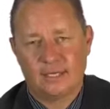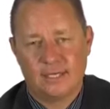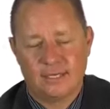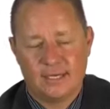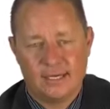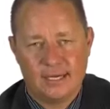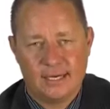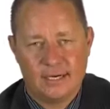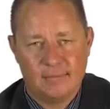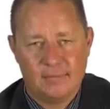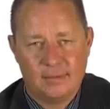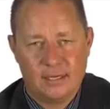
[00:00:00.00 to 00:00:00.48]

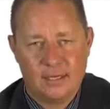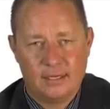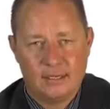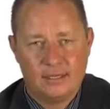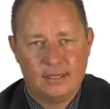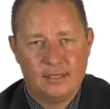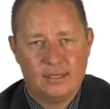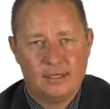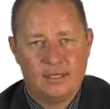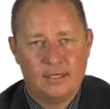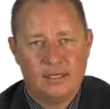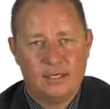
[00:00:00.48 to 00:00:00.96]
Academy
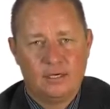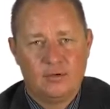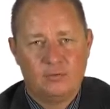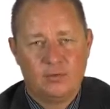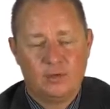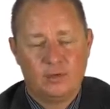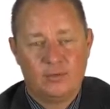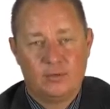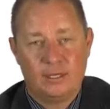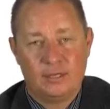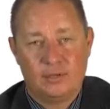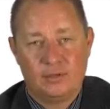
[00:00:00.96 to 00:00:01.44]

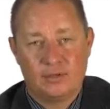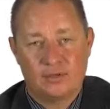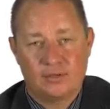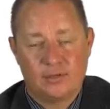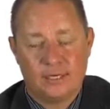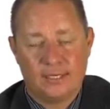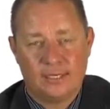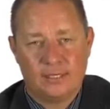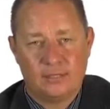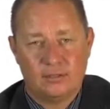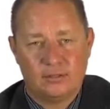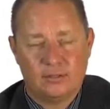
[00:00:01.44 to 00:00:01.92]
where we
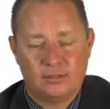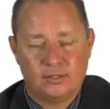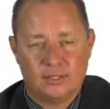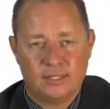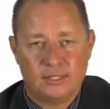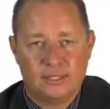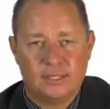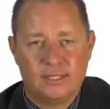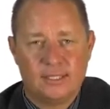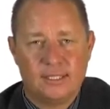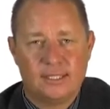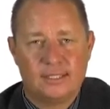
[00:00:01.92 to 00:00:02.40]
try and
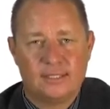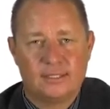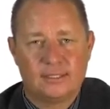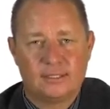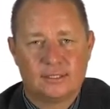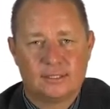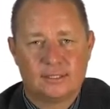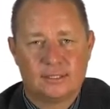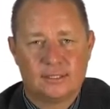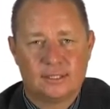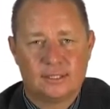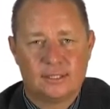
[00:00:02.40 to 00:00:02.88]
answer
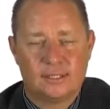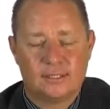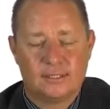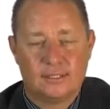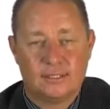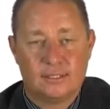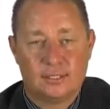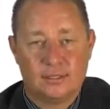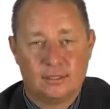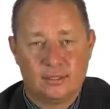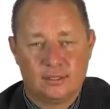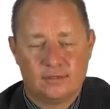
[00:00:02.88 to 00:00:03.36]
tickets.
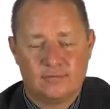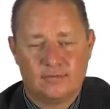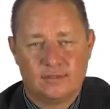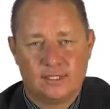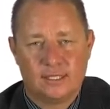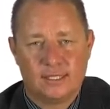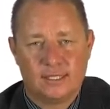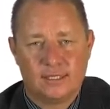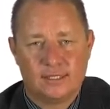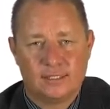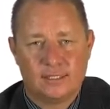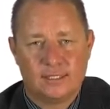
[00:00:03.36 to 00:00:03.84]
There's a lot of
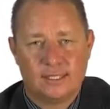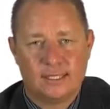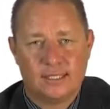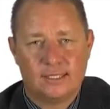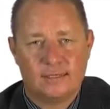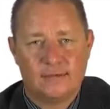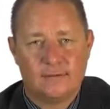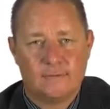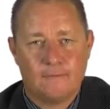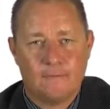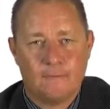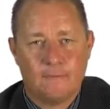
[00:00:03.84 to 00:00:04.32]
tickets,
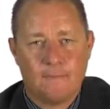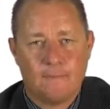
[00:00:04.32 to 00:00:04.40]
and